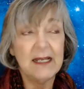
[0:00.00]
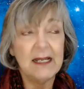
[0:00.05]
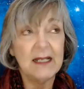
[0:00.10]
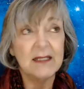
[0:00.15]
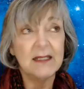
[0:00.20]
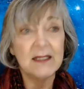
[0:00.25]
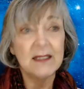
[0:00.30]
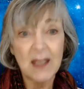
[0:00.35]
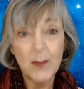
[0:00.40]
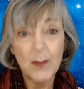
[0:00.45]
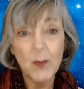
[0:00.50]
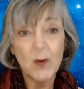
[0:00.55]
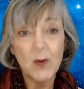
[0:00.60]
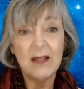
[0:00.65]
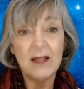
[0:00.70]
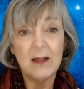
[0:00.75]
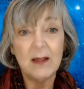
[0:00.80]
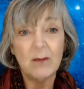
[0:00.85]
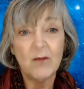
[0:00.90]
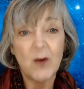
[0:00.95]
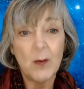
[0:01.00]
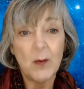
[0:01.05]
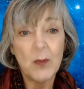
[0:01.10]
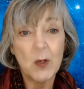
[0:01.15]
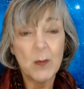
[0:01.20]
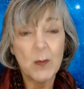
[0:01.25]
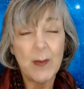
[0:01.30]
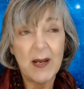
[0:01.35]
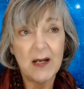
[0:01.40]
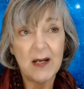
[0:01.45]
and separate them from their
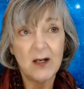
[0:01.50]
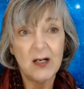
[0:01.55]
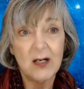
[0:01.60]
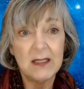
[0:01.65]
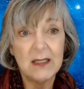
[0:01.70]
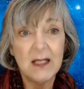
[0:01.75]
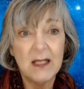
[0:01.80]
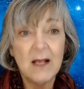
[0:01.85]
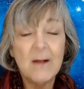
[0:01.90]
parents,